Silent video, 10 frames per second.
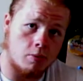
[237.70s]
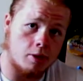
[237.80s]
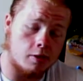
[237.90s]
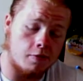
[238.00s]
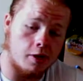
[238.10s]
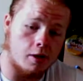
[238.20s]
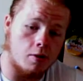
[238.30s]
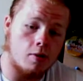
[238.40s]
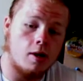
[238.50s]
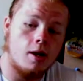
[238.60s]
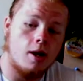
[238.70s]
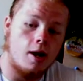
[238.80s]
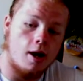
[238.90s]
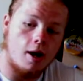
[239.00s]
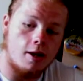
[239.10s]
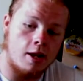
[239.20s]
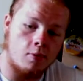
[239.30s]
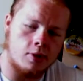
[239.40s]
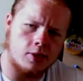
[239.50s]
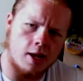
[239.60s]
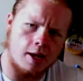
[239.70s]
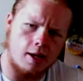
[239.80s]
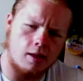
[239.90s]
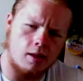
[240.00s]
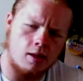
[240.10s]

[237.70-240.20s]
somewhere in this video. It was like, I